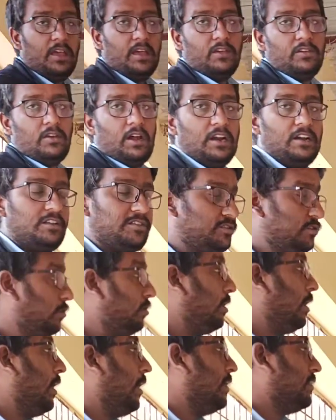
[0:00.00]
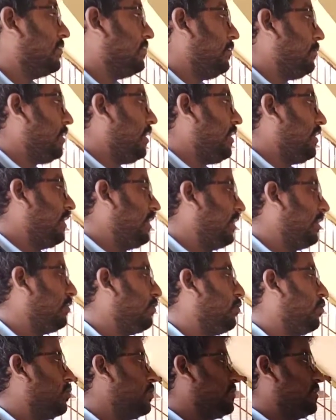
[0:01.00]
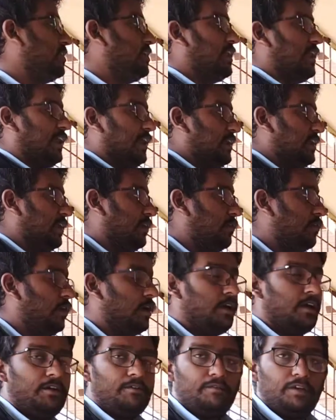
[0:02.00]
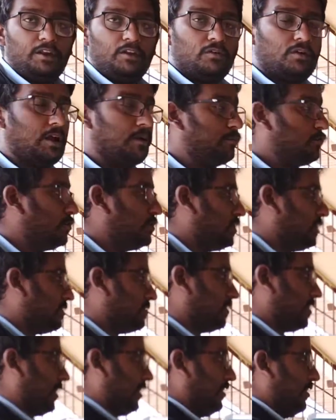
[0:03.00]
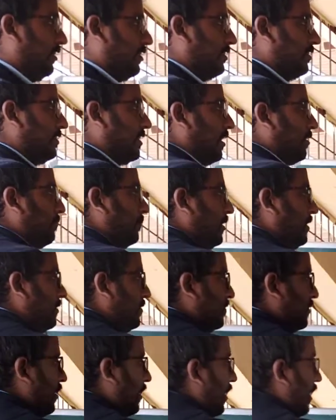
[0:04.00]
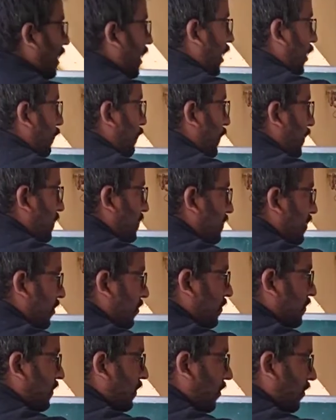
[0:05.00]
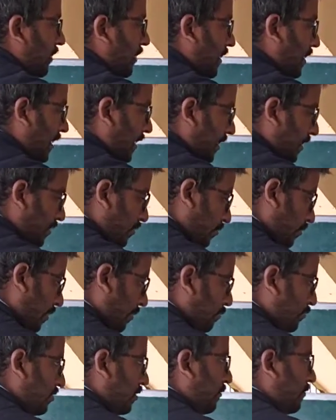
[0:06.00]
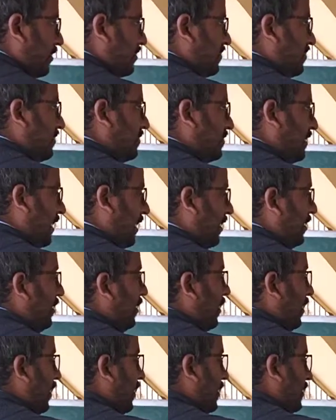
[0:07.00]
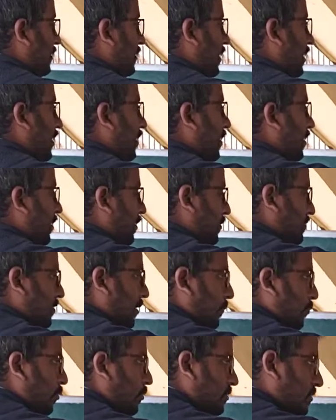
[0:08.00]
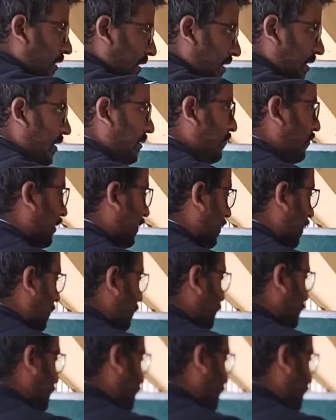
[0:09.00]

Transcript: You understood? Similarly, it goes in negative when you come to this side. That means if it's 00 here and you come to the western side, suppose again we come